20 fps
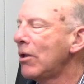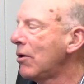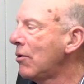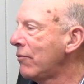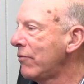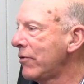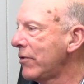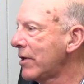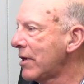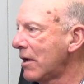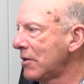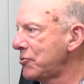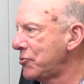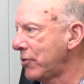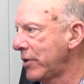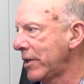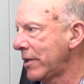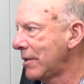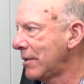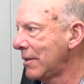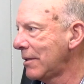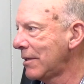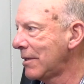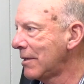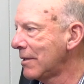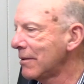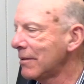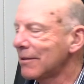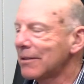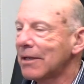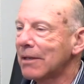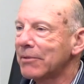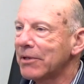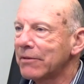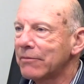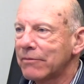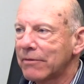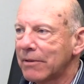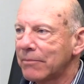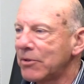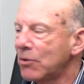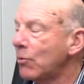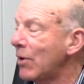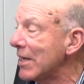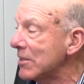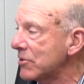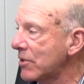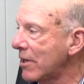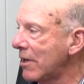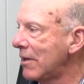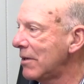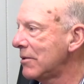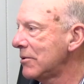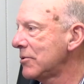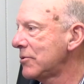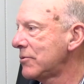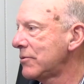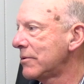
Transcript: over the country. They're coming from the West Coast,